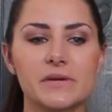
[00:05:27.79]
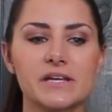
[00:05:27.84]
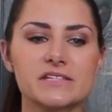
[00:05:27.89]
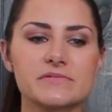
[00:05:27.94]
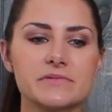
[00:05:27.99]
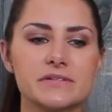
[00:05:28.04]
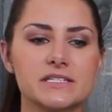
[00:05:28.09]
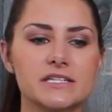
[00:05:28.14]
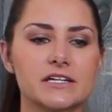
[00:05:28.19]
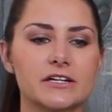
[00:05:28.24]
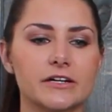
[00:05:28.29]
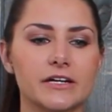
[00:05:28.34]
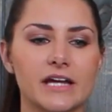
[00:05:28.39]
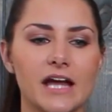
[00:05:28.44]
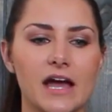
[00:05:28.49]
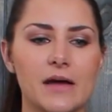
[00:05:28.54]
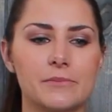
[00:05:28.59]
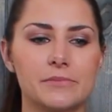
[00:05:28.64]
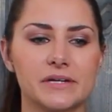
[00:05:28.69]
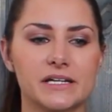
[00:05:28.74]
makes me
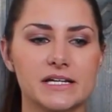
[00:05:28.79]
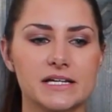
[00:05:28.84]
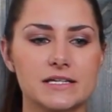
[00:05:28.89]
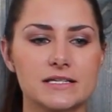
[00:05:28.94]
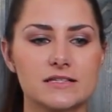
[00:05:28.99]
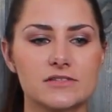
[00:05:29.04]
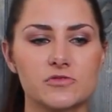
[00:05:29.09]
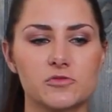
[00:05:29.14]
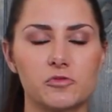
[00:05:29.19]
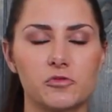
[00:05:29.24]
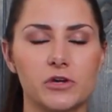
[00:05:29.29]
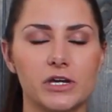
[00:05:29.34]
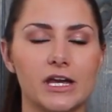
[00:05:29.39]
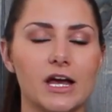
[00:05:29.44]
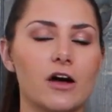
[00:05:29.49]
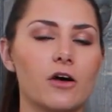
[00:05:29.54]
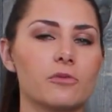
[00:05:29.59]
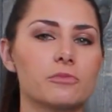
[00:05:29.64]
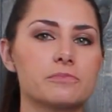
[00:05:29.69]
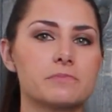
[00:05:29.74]
teary-eyed because we
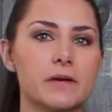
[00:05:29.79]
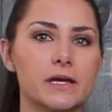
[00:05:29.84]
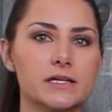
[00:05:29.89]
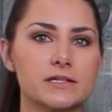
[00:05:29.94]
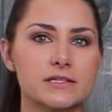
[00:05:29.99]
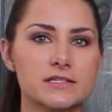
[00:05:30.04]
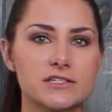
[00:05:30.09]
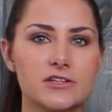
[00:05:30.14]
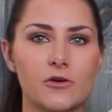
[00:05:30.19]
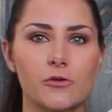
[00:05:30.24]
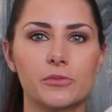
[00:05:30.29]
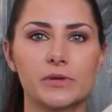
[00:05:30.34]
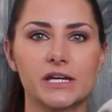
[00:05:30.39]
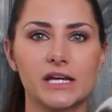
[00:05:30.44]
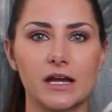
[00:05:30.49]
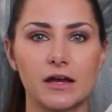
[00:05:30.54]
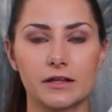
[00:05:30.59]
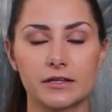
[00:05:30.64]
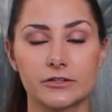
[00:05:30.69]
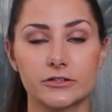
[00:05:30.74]
help so
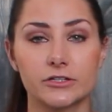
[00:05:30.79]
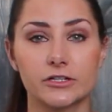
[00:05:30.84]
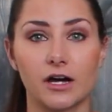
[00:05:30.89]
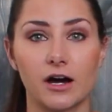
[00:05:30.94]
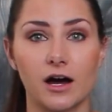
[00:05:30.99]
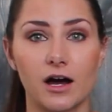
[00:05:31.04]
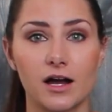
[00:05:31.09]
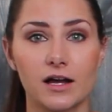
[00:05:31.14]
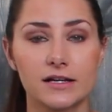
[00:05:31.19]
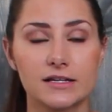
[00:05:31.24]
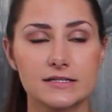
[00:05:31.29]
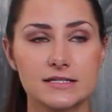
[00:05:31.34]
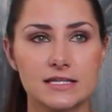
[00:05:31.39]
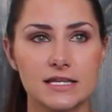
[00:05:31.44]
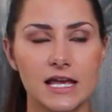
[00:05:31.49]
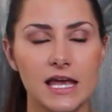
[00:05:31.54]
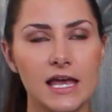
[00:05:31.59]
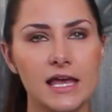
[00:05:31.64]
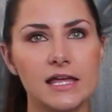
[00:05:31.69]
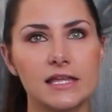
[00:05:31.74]
many other dogs
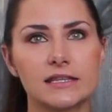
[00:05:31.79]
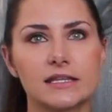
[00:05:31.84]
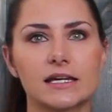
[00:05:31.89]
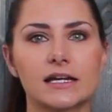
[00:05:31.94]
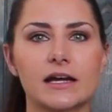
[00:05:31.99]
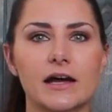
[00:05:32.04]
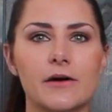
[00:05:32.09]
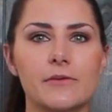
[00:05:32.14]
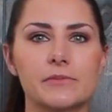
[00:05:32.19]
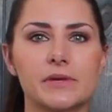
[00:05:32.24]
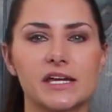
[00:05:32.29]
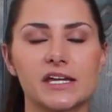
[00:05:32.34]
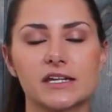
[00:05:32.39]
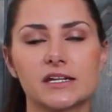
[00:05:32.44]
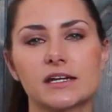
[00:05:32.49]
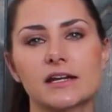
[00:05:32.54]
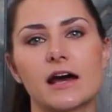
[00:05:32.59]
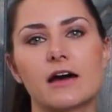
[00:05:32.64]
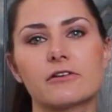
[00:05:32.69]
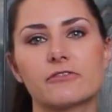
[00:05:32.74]
that come in
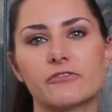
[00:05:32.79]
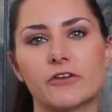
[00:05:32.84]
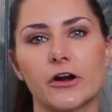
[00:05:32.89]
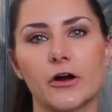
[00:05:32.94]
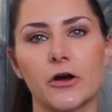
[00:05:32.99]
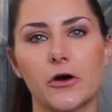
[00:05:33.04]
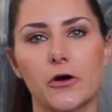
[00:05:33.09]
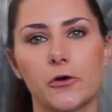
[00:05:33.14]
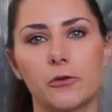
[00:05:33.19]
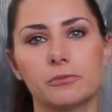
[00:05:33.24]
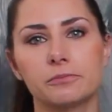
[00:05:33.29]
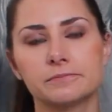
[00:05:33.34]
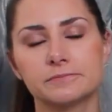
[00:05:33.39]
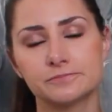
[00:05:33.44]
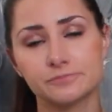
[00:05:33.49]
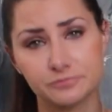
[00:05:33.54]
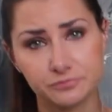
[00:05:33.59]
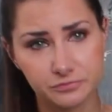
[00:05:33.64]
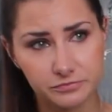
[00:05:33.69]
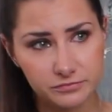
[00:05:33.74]
and out of our home
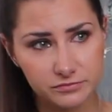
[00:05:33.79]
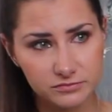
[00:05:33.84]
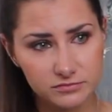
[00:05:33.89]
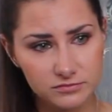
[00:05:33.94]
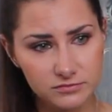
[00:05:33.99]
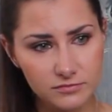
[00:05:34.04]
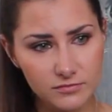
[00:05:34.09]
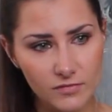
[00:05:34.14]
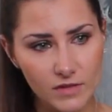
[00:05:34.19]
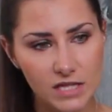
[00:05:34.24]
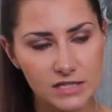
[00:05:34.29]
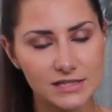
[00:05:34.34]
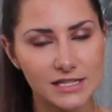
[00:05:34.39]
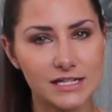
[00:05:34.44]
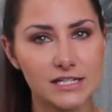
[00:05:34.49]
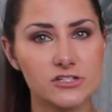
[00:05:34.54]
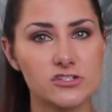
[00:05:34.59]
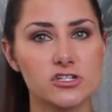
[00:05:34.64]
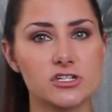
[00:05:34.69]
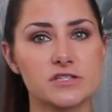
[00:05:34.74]
that
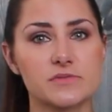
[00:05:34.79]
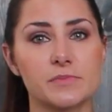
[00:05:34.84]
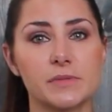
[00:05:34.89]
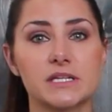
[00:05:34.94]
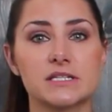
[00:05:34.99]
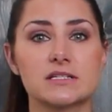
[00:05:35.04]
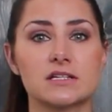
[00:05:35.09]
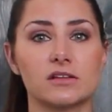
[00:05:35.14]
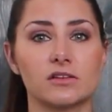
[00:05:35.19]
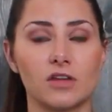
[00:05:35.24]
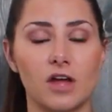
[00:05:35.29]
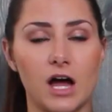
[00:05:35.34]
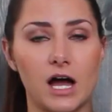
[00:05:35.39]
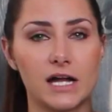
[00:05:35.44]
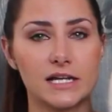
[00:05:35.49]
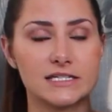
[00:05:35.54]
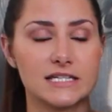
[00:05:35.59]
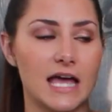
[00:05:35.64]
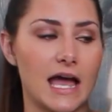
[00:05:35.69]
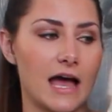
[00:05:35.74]
it just means a
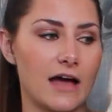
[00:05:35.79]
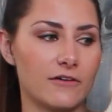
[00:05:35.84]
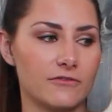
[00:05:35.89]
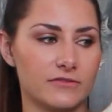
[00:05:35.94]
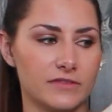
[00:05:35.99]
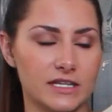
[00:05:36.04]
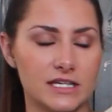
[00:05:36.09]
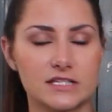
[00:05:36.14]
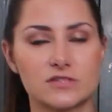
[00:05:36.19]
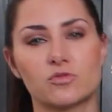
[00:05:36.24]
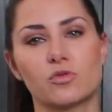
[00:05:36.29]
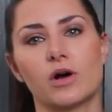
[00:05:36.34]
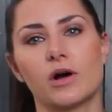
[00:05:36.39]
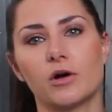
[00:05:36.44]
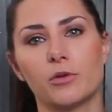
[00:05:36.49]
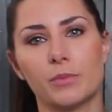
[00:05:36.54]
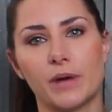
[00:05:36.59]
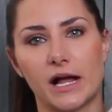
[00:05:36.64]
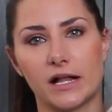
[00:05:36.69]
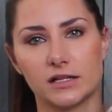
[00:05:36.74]
lot to have this
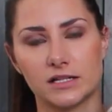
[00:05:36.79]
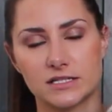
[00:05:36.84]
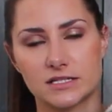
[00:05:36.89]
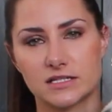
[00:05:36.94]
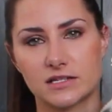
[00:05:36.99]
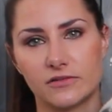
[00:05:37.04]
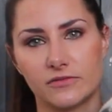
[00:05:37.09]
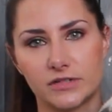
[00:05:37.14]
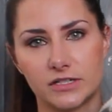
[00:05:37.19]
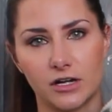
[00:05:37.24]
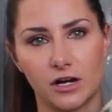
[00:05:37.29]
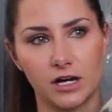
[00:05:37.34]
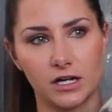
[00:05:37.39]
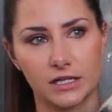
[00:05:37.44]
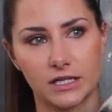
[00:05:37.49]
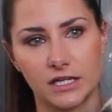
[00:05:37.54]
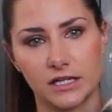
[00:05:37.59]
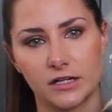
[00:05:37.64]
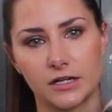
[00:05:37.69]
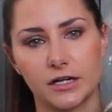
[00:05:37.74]
well balanced of a
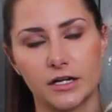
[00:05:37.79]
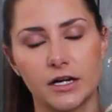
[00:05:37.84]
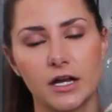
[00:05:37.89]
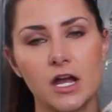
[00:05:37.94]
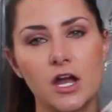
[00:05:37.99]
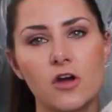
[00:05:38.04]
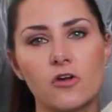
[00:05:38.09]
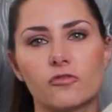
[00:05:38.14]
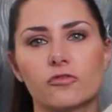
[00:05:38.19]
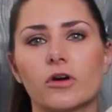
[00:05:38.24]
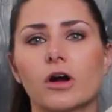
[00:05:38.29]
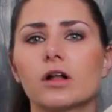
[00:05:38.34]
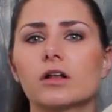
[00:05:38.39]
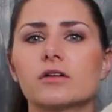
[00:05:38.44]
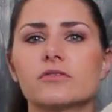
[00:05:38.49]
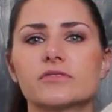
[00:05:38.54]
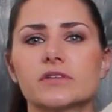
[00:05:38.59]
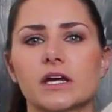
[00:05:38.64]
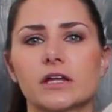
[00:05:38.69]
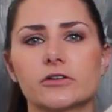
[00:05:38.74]
dog here for all
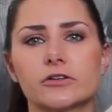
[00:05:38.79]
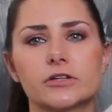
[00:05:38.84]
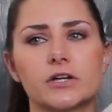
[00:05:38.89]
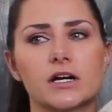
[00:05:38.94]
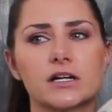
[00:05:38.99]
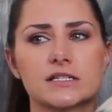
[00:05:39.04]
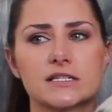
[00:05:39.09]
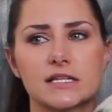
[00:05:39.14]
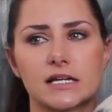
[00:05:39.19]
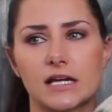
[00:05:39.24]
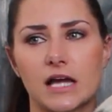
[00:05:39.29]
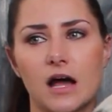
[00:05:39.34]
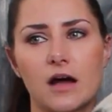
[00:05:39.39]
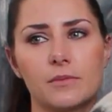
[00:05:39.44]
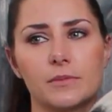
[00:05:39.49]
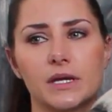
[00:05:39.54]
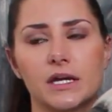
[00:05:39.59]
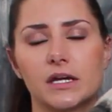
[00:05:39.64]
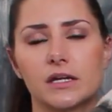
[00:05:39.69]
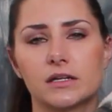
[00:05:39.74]
of the other dogs that
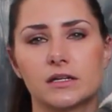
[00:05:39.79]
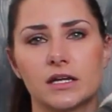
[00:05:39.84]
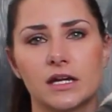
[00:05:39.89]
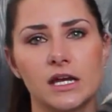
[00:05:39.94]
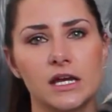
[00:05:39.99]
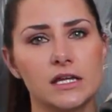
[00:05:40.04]
come in